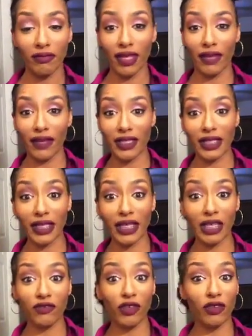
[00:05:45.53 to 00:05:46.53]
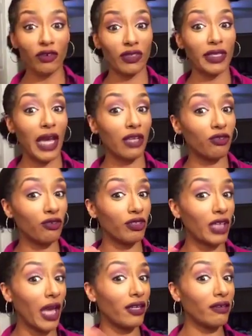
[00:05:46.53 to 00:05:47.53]
And that's going to give you those natural
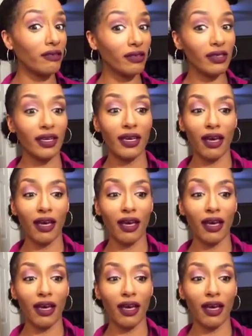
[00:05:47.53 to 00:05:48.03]
shadows